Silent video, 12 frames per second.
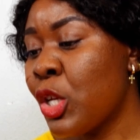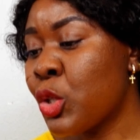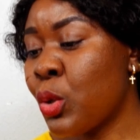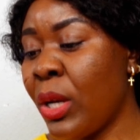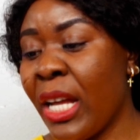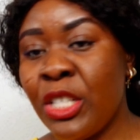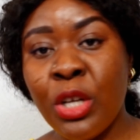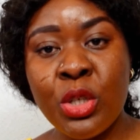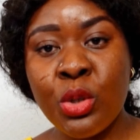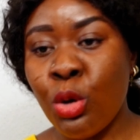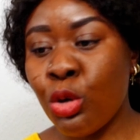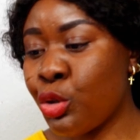So let's
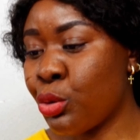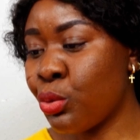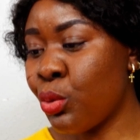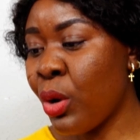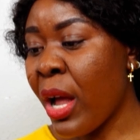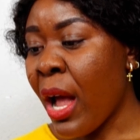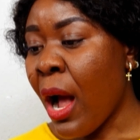just go through.